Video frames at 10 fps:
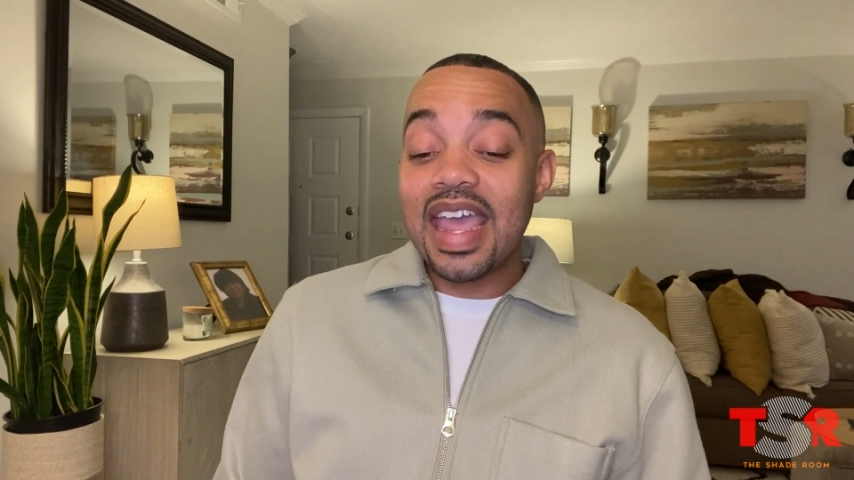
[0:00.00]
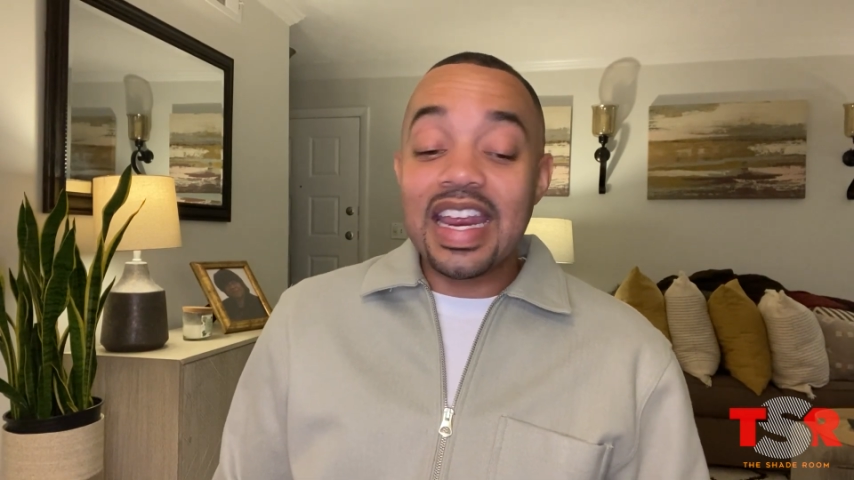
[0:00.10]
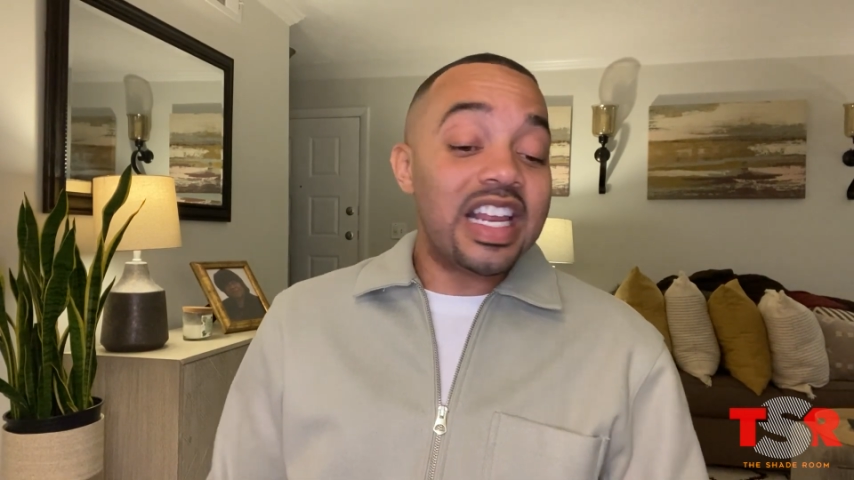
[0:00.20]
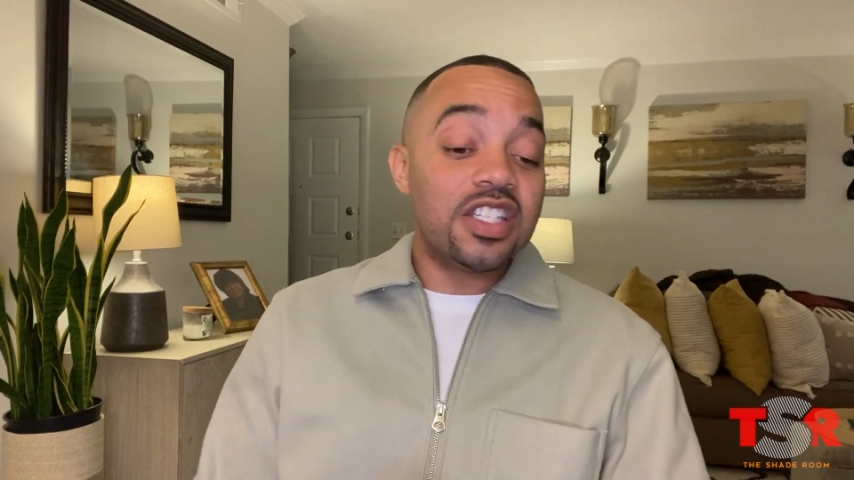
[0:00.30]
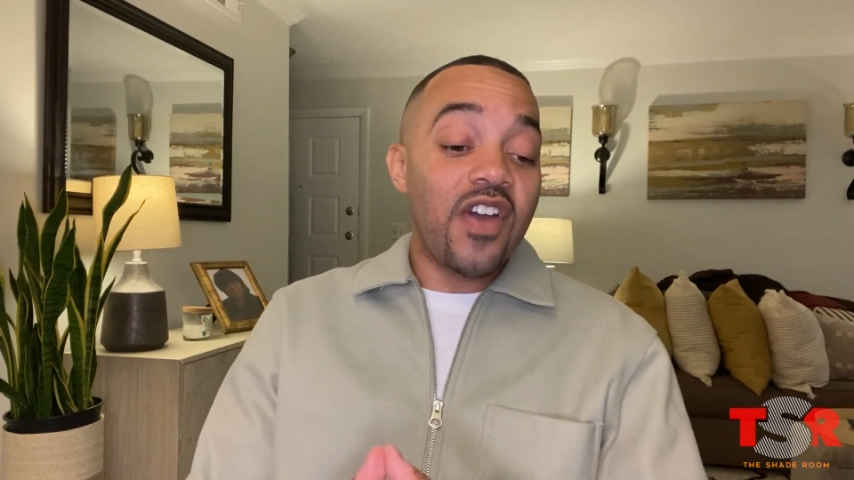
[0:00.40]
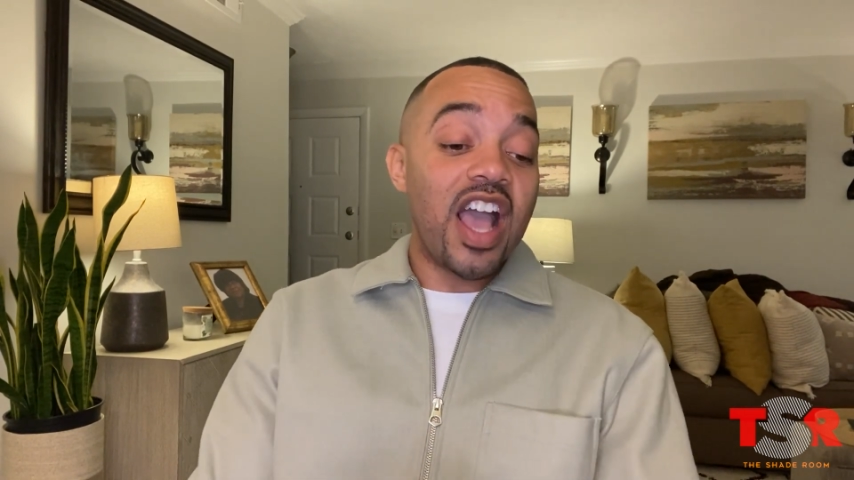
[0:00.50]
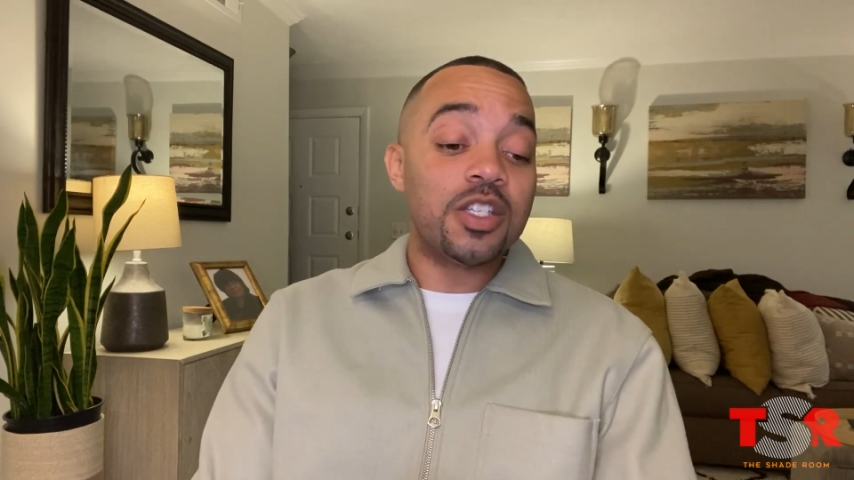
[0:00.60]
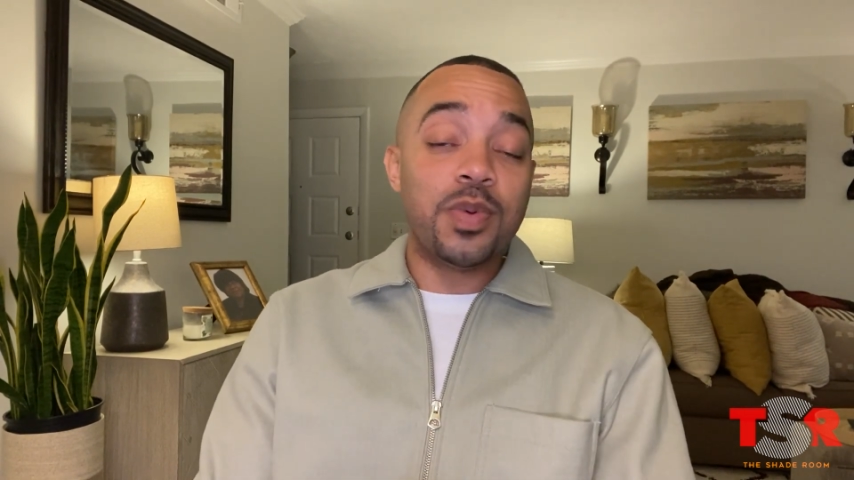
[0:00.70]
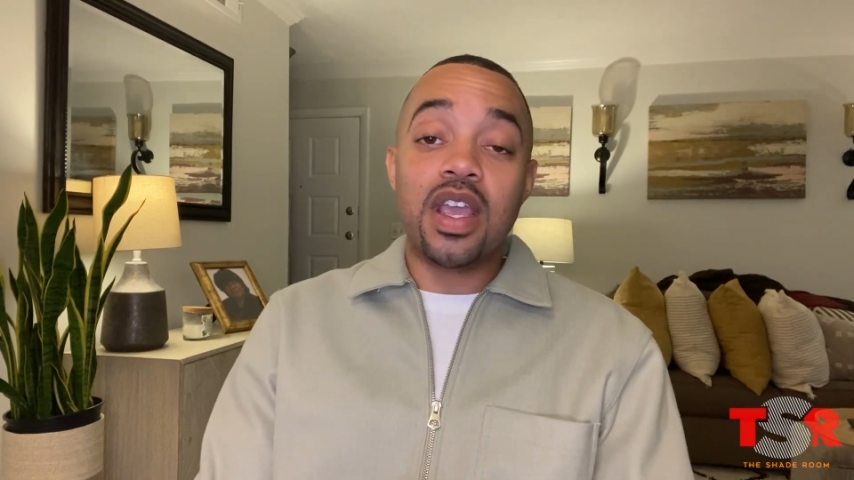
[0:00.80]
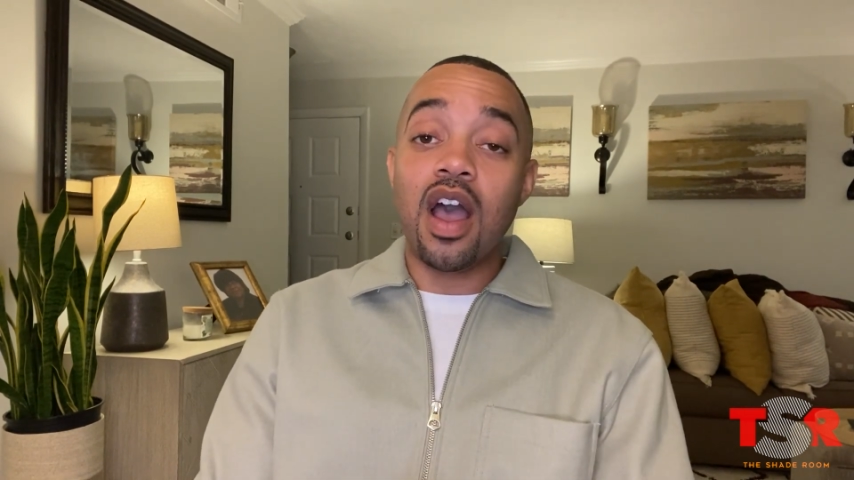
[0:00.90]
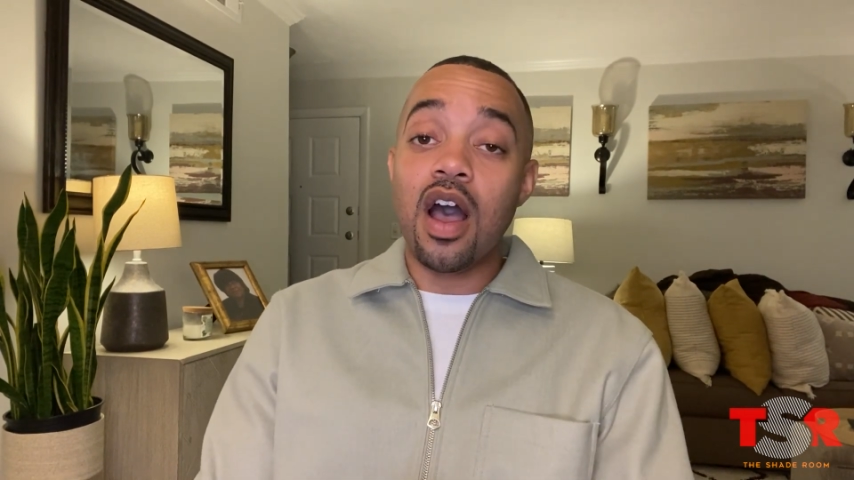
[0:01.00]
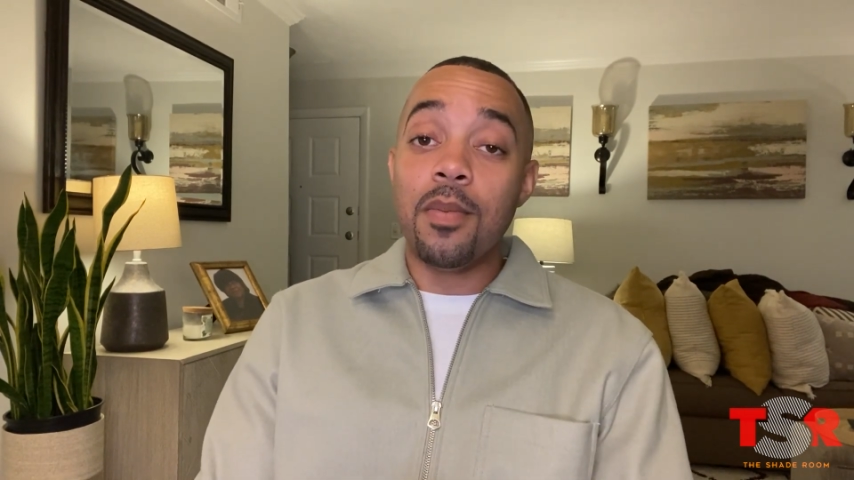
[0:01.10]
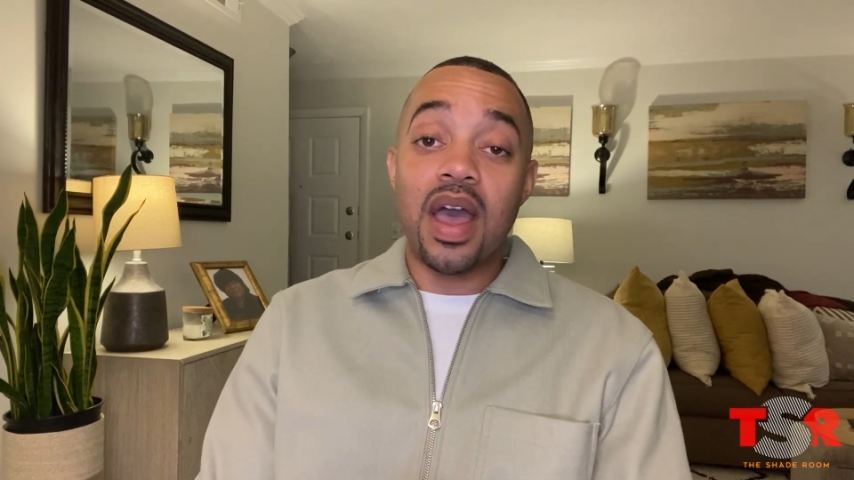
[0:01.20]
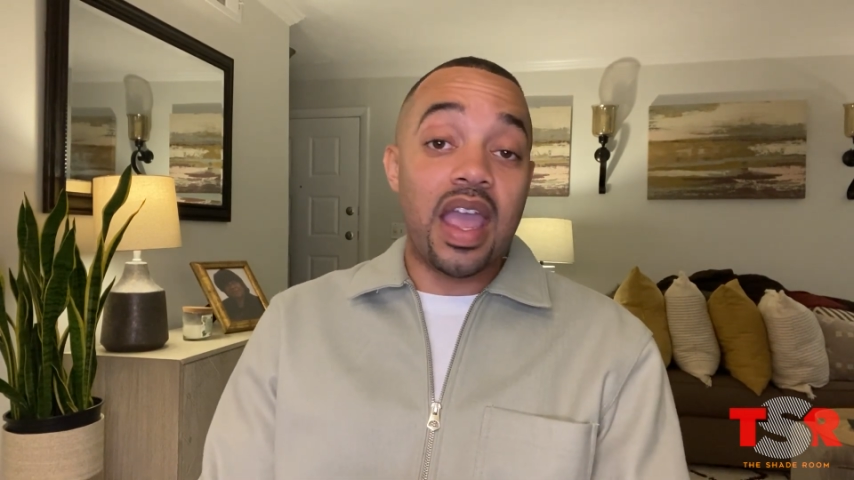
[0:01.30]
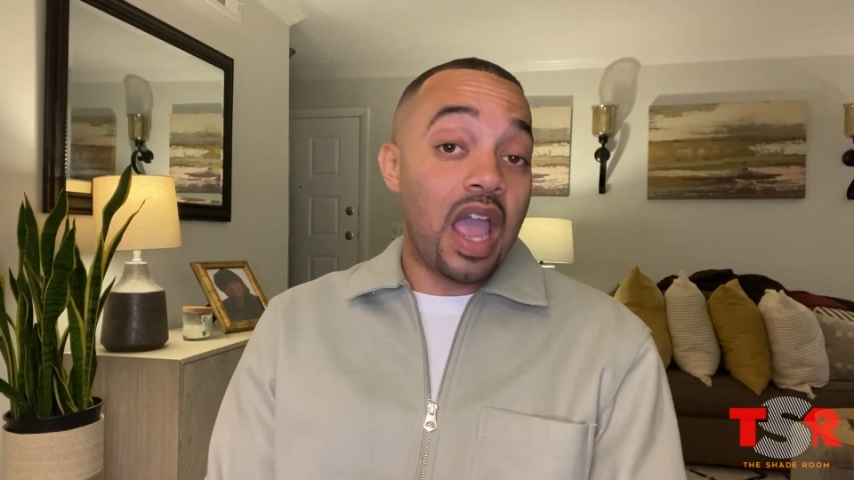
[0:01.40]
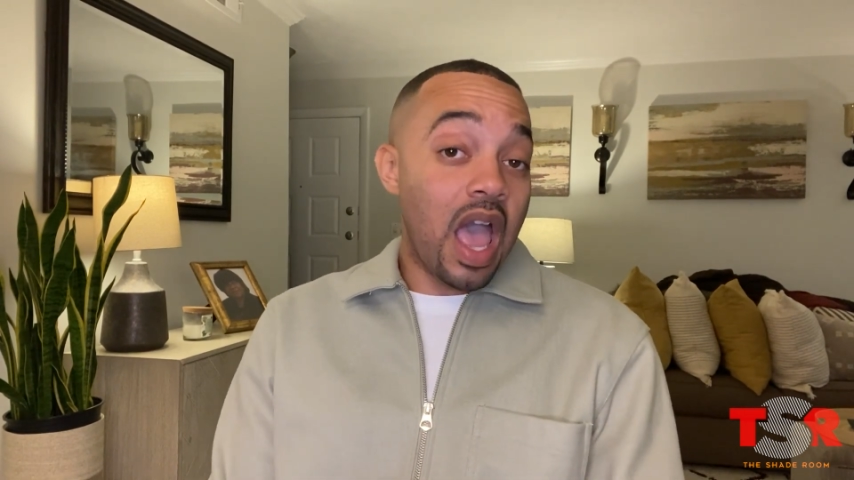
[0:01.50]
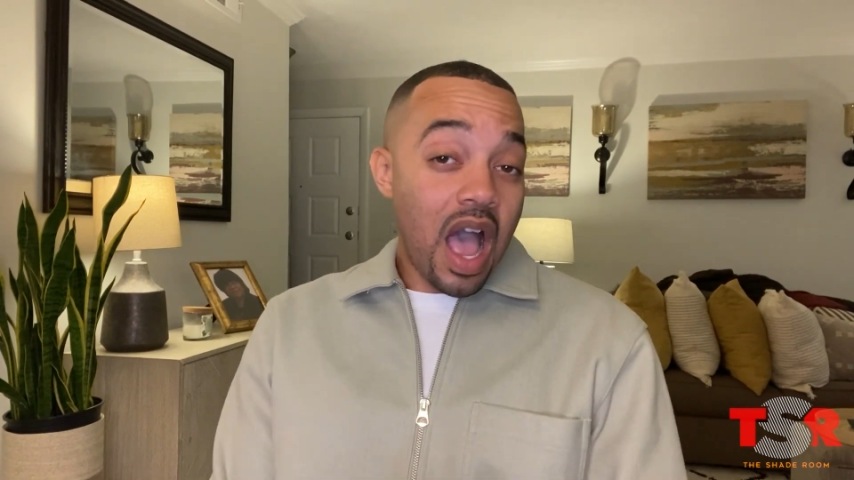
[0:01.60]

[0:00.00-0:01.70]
and it has fast become a